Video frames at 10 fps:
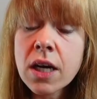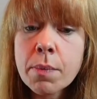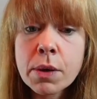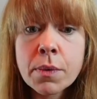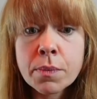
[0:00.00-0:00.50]

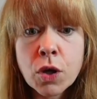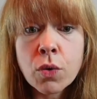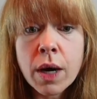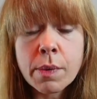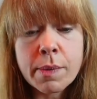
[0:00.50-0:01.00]
couple
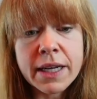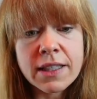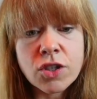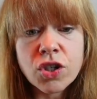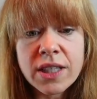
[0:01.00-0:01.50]

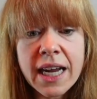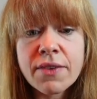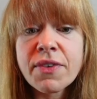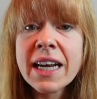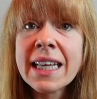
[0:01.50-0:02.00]
months, and just kind
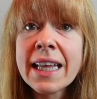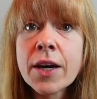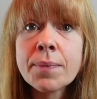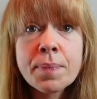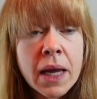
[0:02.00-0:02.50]
of finding
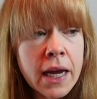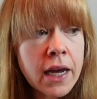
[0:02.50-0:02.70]
their